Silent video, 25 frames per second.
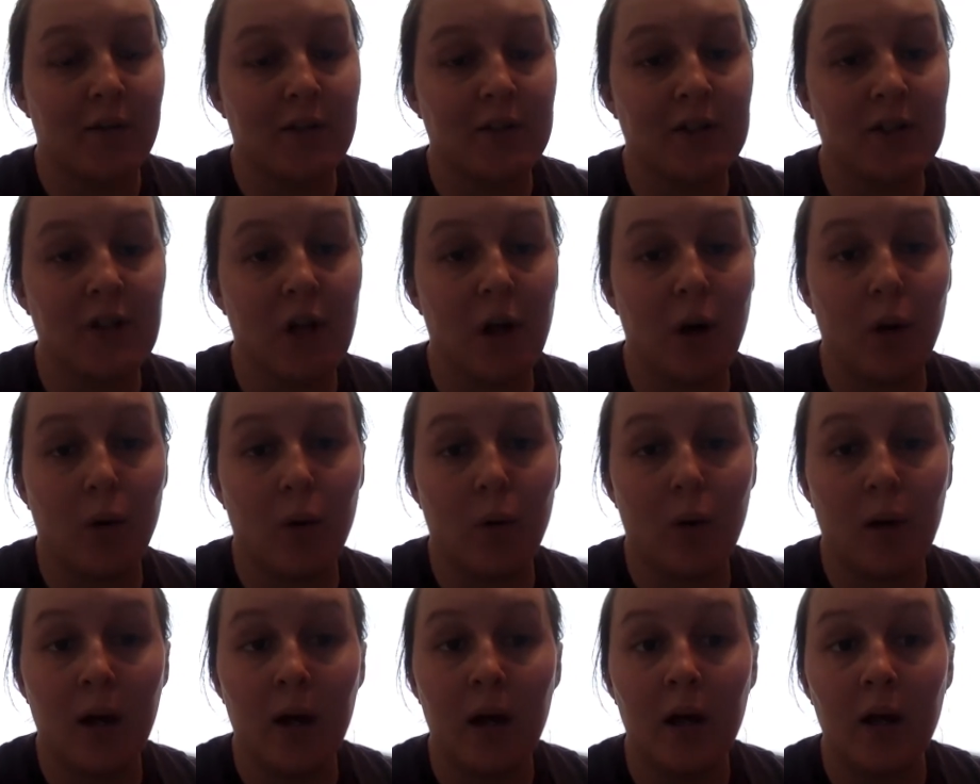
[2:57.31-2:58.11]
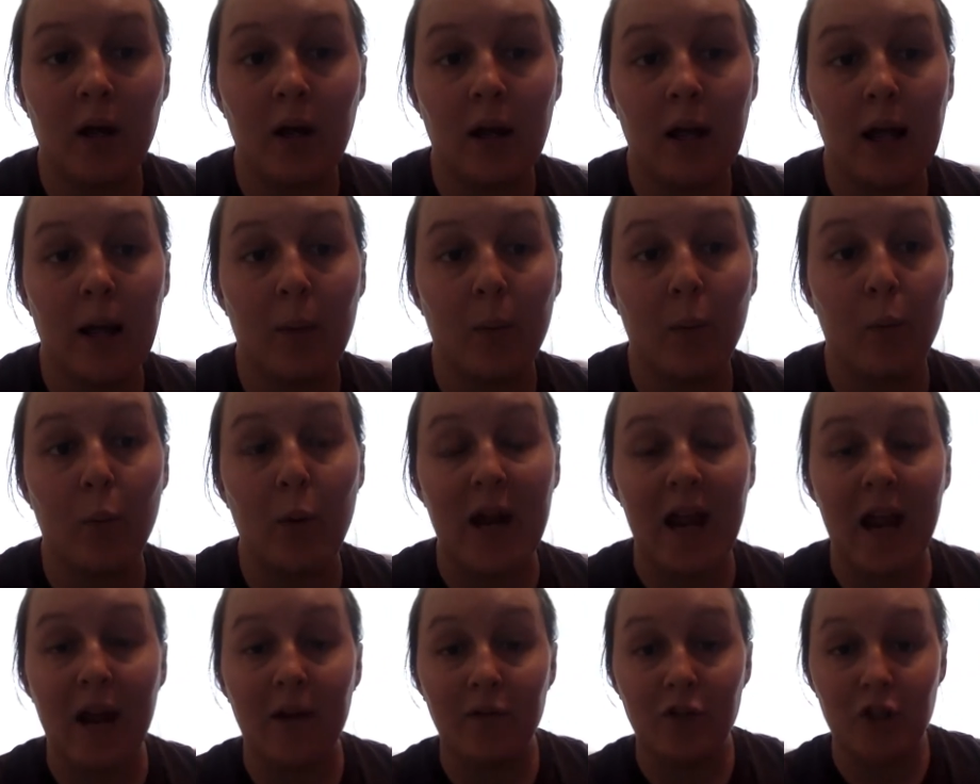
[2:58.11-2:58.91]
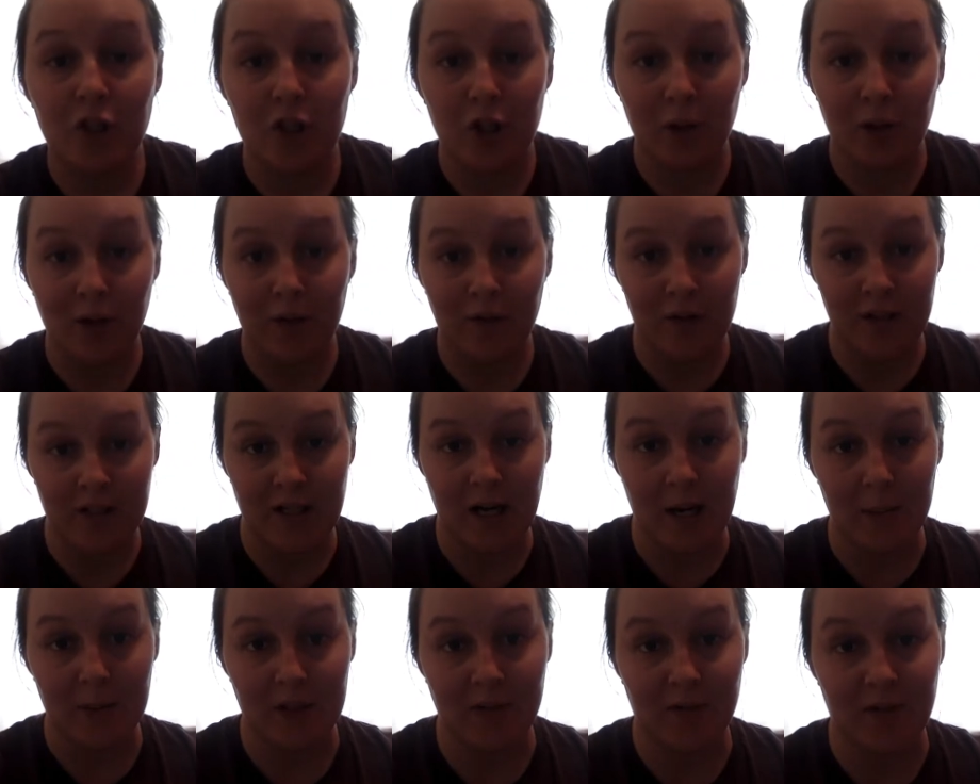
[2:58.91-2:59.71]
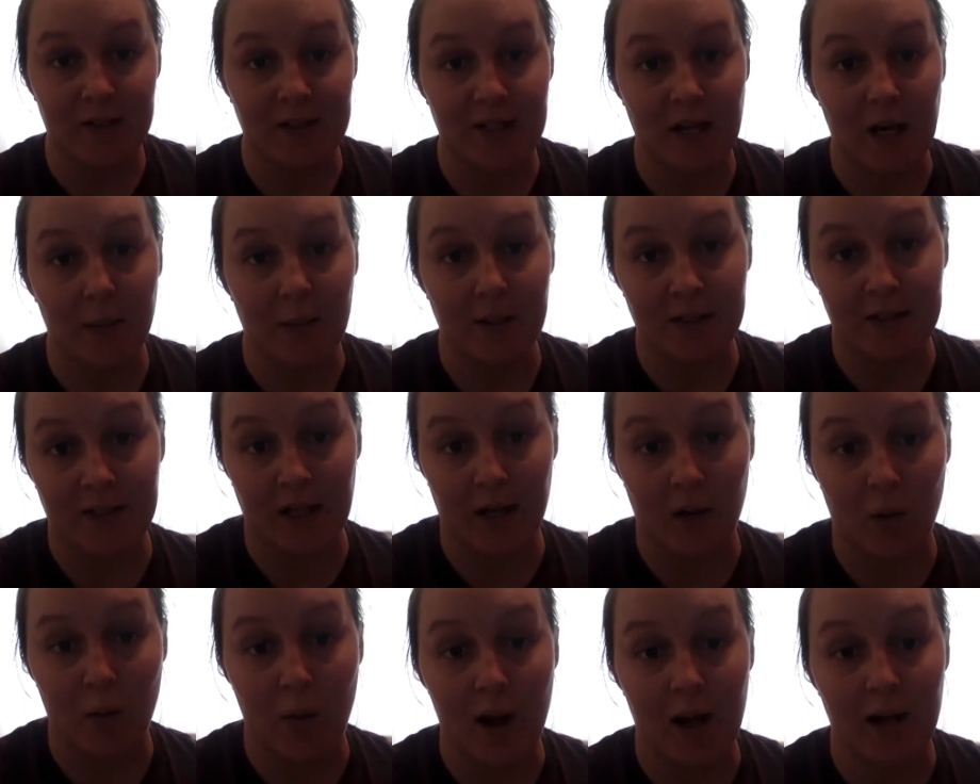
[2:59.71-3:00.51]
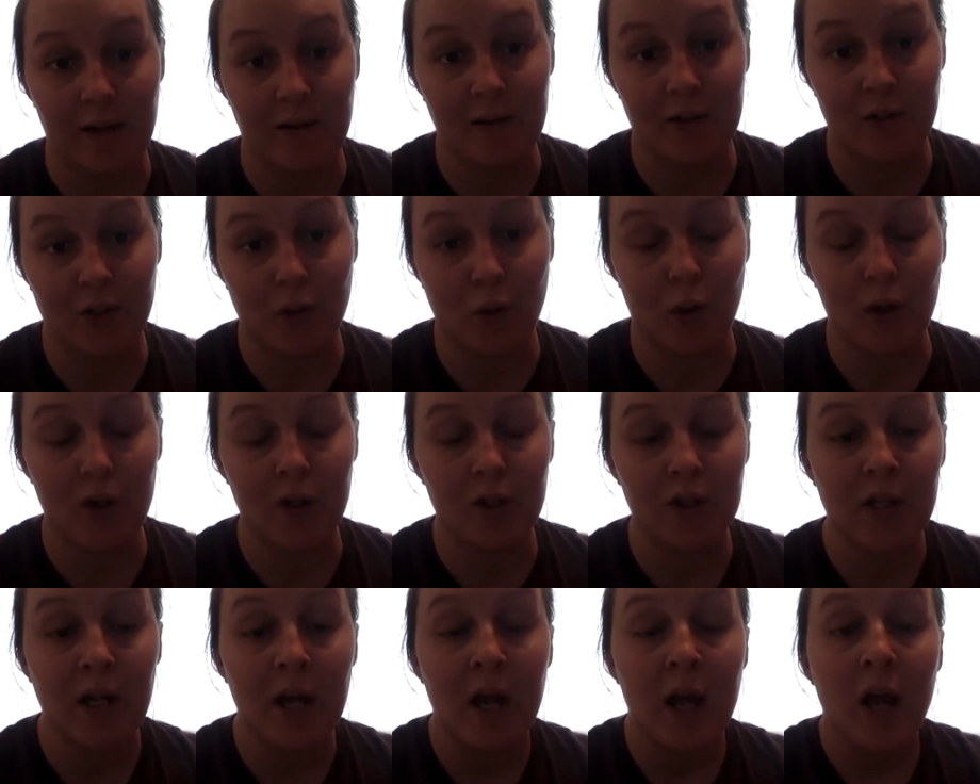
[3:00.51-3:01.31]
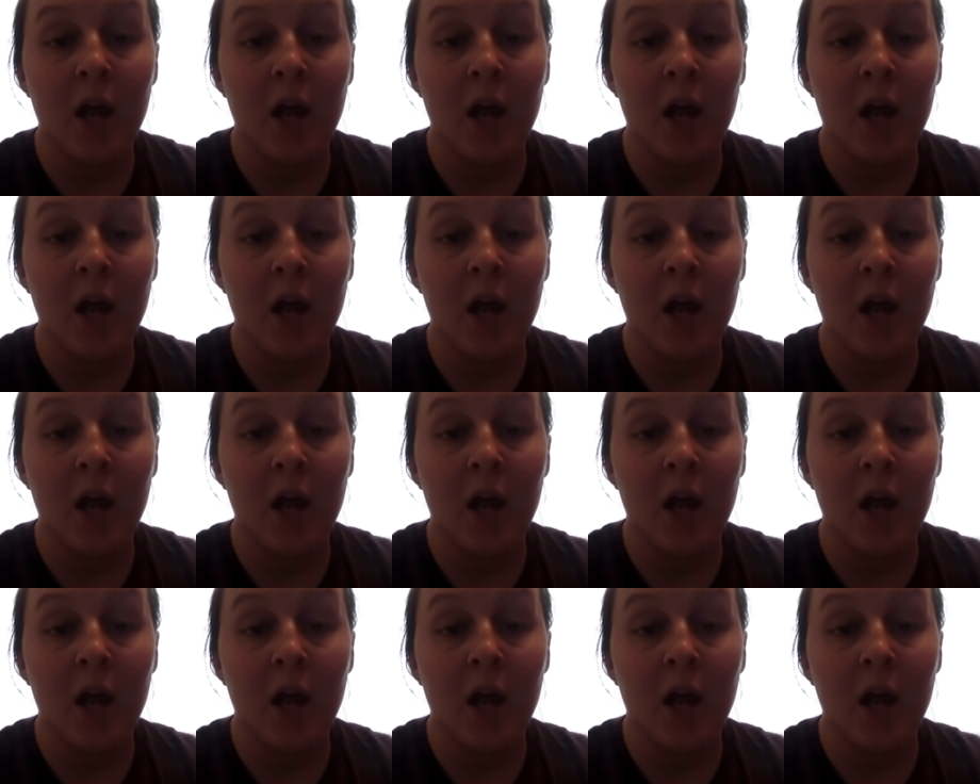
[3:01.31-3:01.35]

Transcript: So we have two different types of assignments that go on in this course.